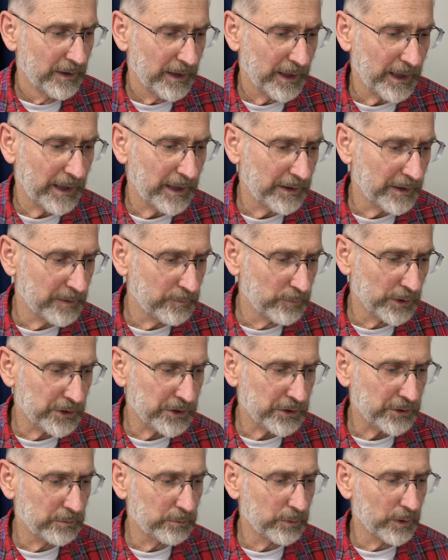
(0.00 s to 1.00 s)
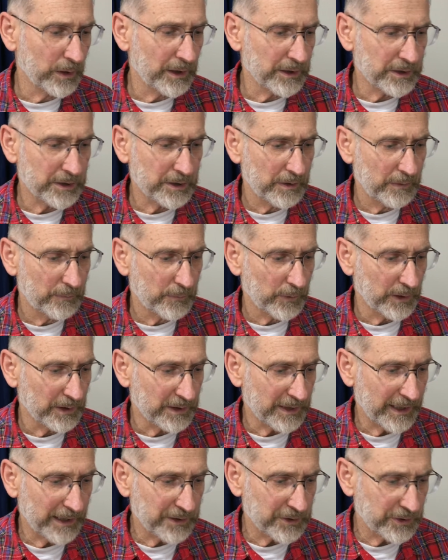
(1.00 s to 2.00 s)
and a bristle brush for
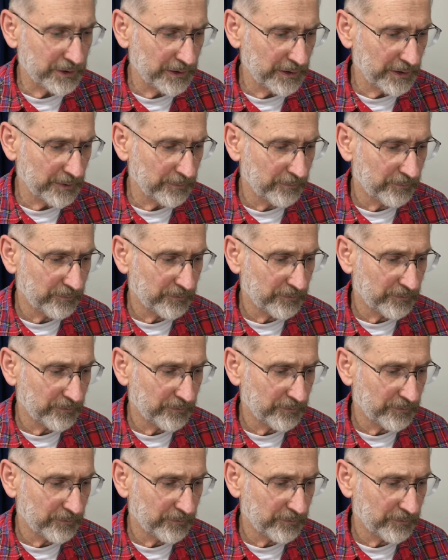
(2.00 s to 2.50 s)
attaching it.